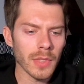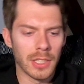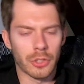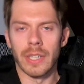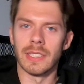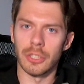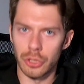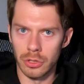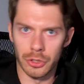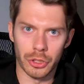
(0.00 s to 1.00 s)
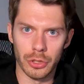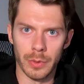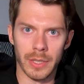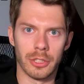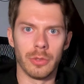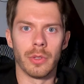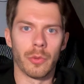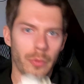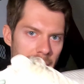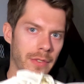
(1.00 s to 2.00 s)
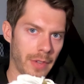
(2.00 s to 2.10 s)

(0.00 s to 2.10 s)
a transitional shoe into the red